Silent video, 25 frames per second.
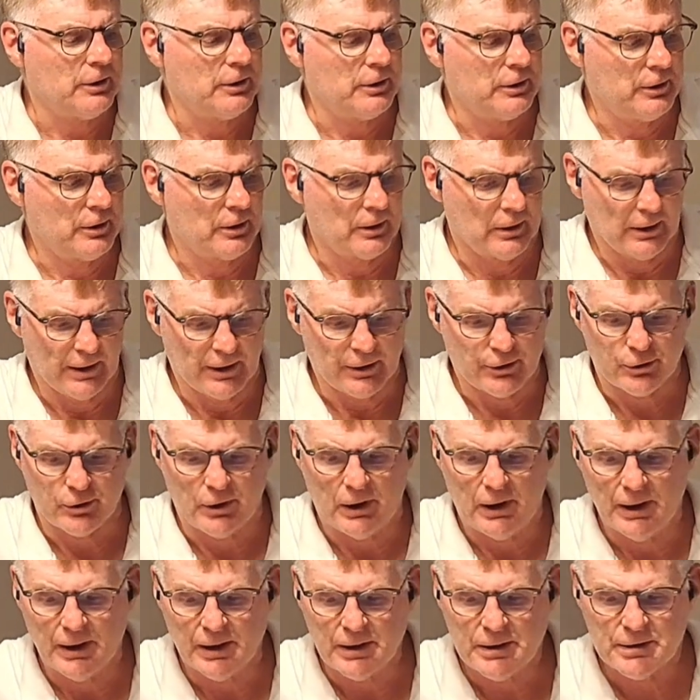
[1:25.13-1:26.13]
your
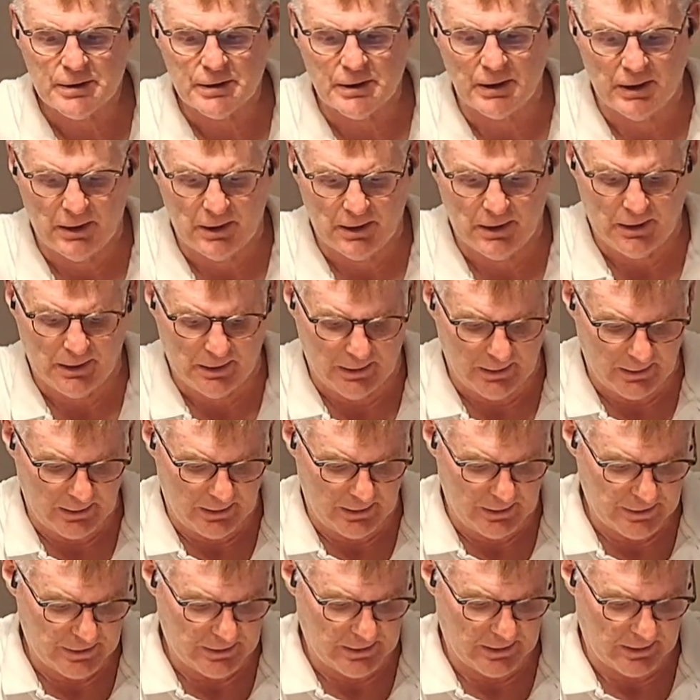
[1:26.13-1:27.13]
electronics,
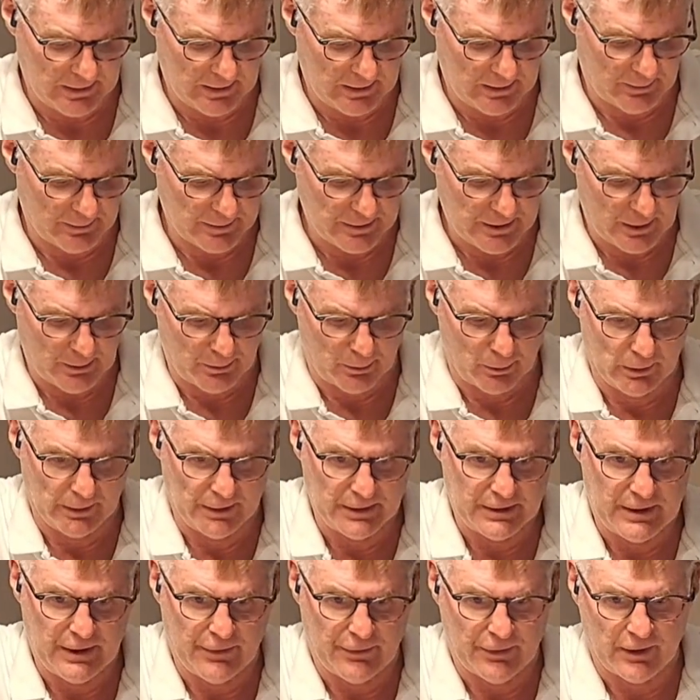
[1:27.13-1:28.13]
this thing comes out really
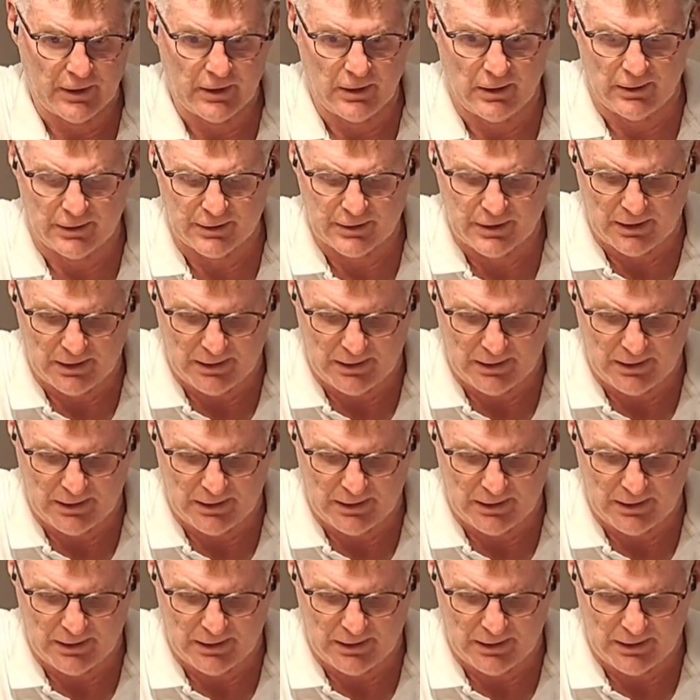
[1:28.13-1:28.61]
difficult.